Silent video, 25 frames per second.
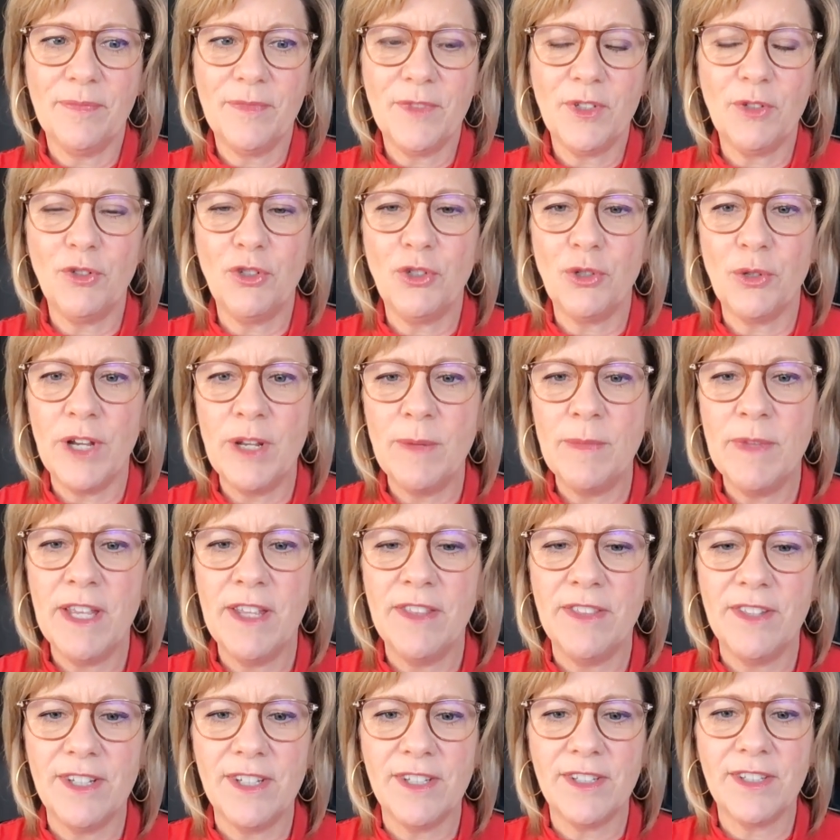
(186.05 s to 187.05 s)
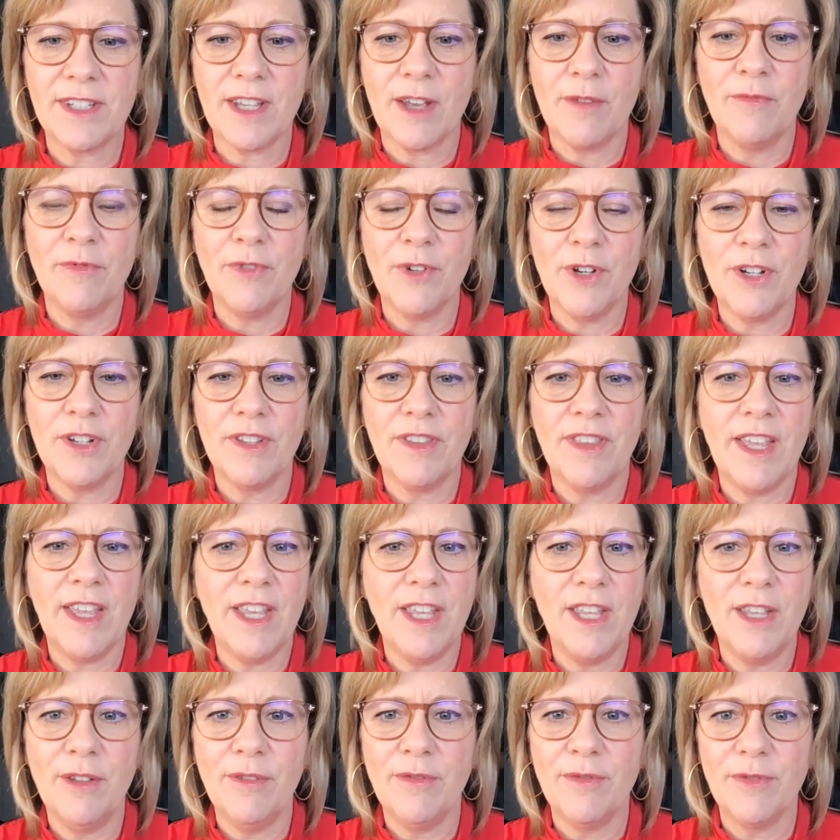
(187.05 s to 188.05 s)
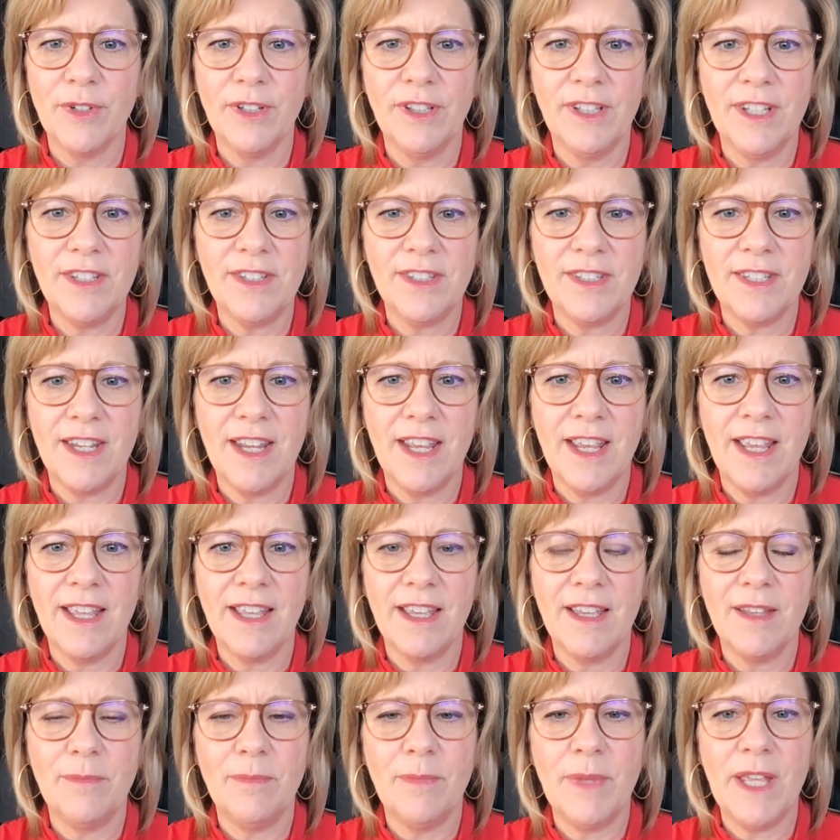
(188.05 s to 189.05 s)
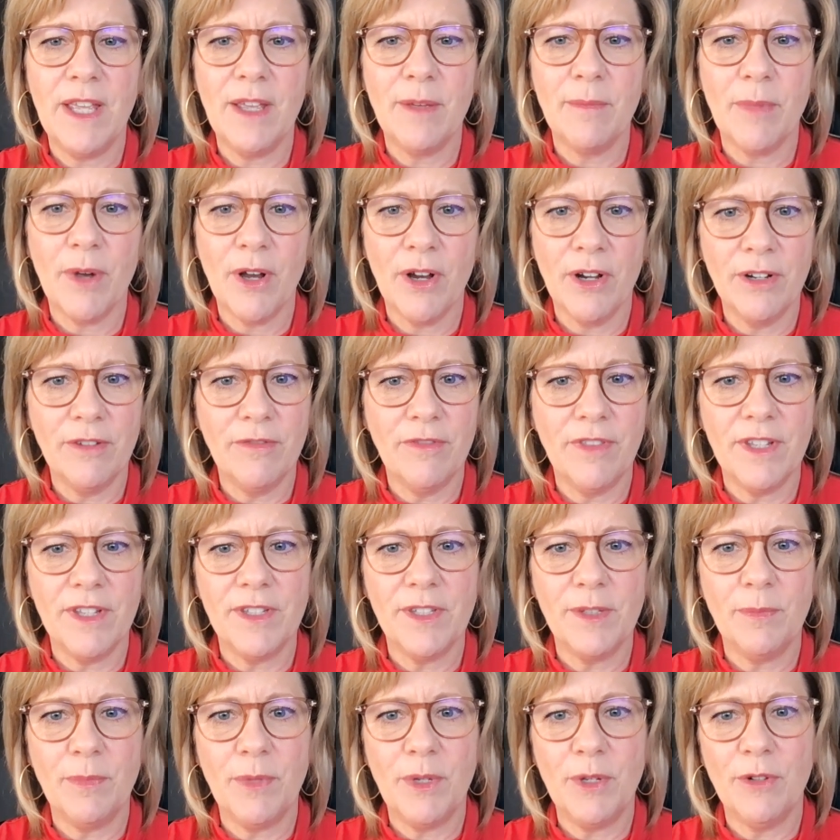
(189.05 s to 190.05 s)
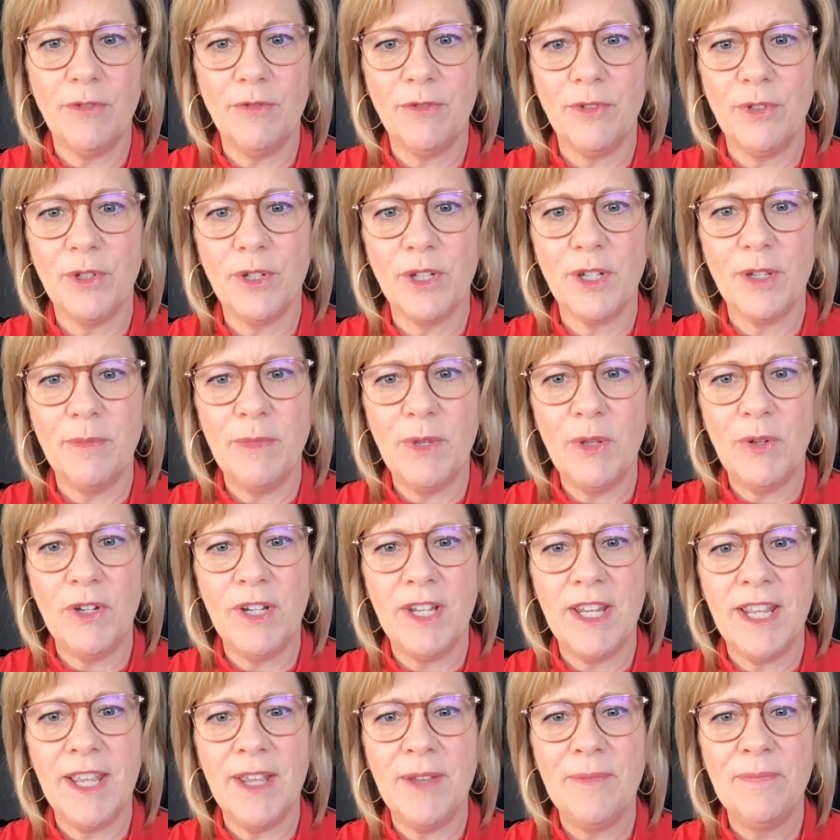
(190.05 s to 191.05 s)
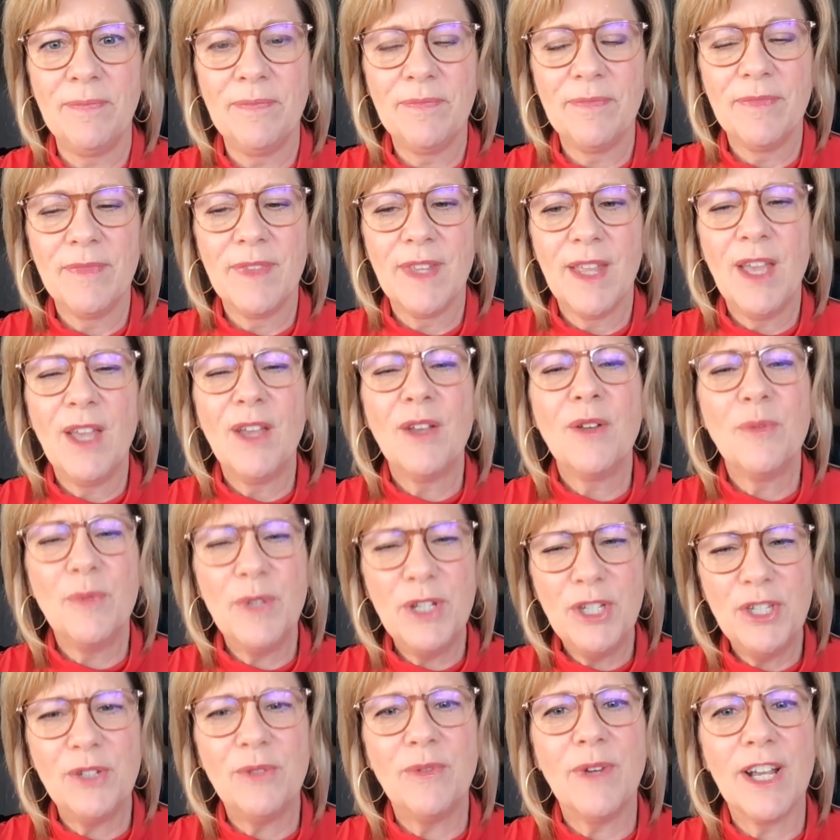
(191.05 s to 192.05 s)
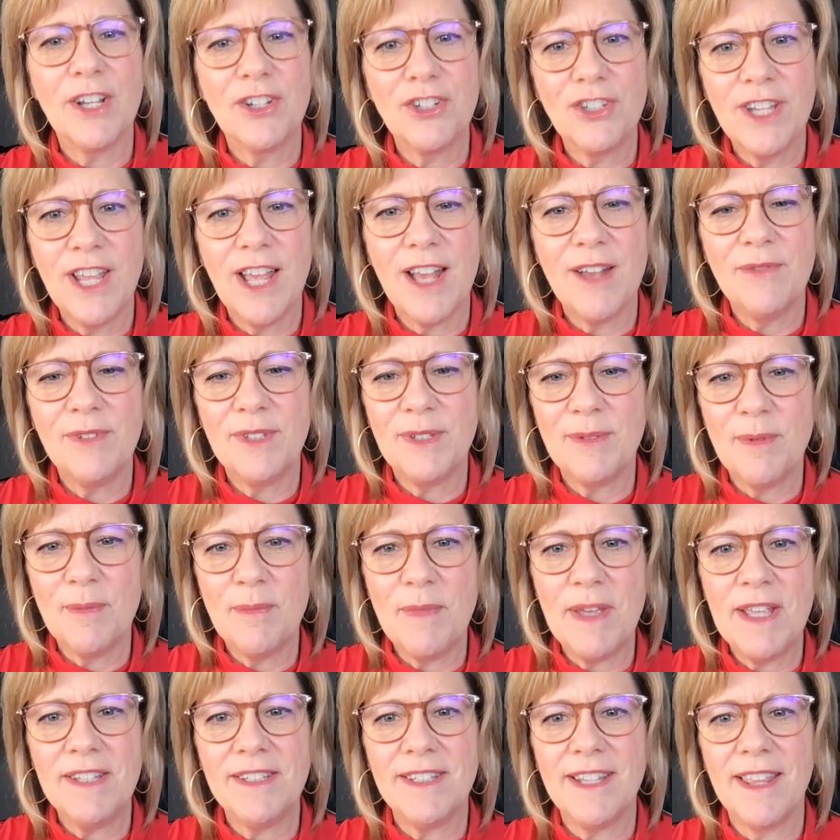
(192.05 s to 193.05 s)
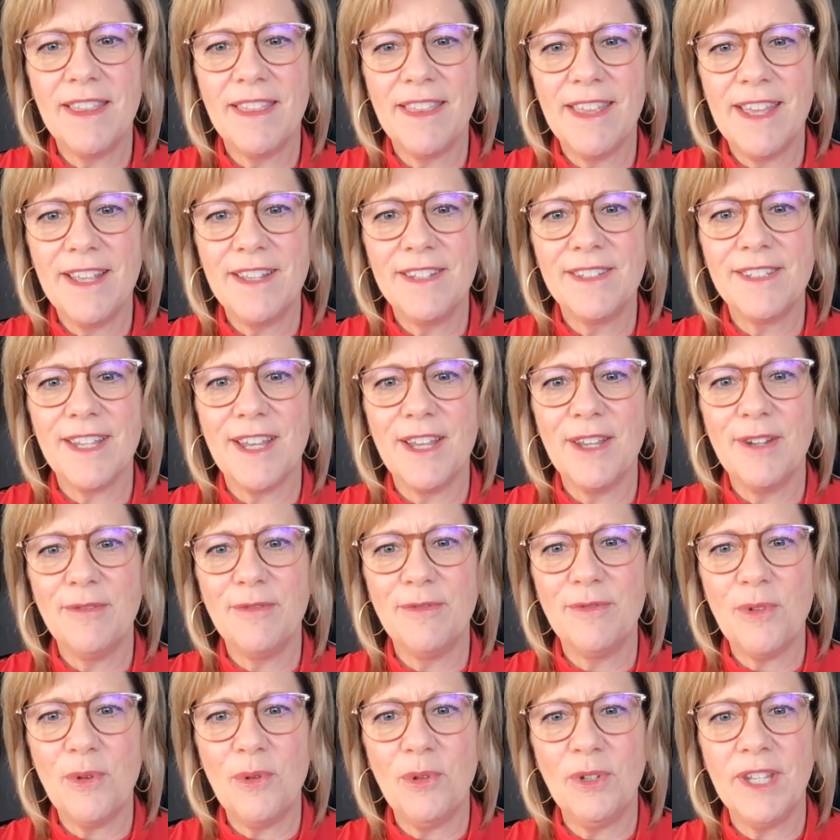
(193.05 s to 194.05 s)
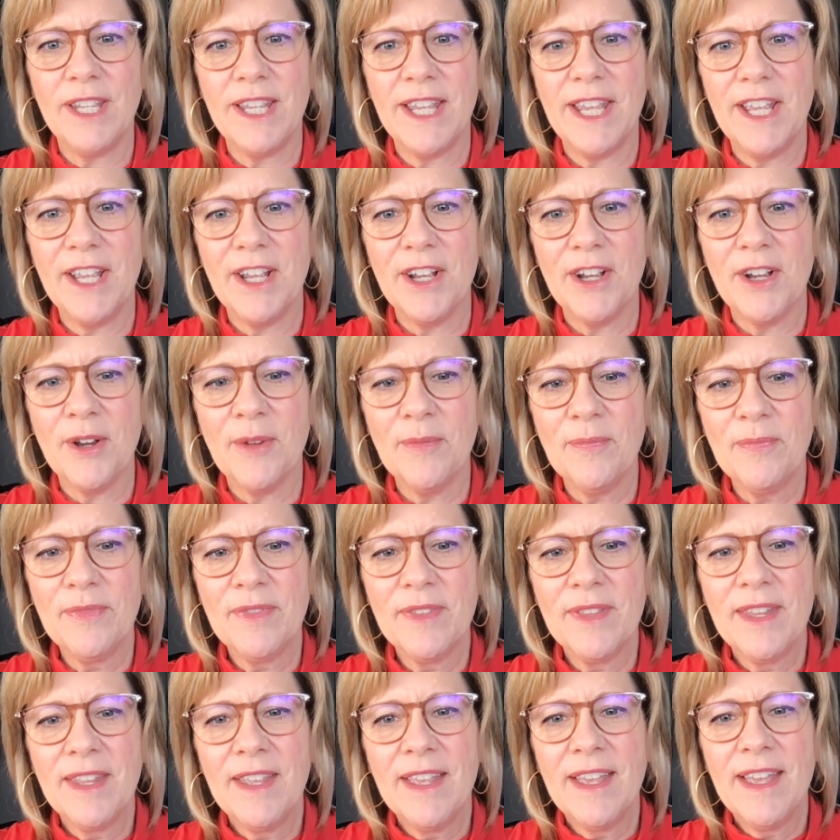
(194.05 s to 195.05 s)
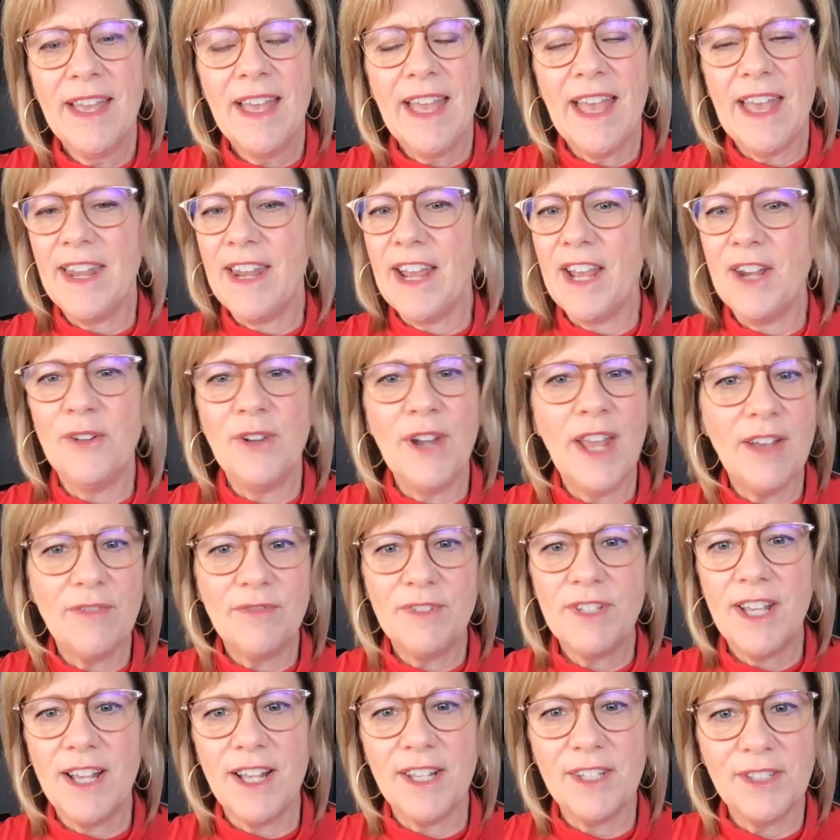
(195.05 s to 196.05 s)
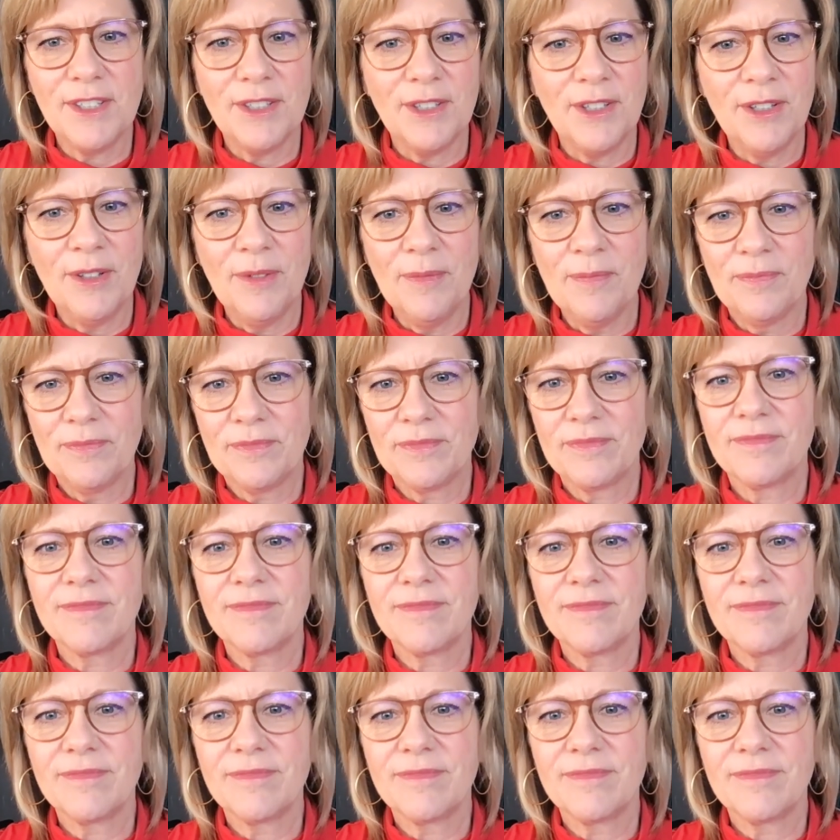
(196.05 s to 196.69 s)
So join me in the discomfort. Thank you for listening and being part of this beautiful community. We do actually have some amazing things unfolding here, and I don't have to hustle.